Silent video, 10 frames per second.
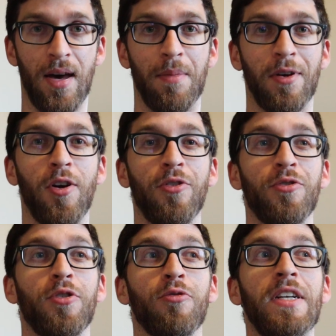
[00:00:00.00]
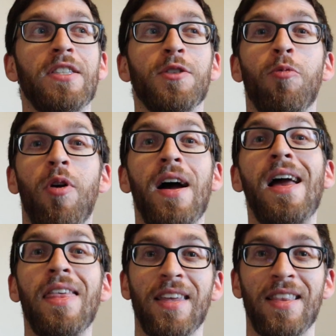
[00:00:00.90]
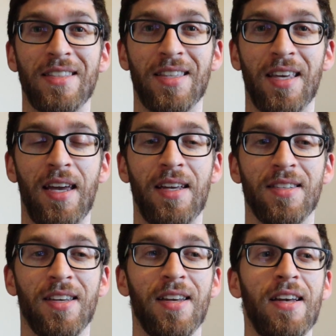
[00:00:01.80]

I'm going to go through the reasons why I think that's the case.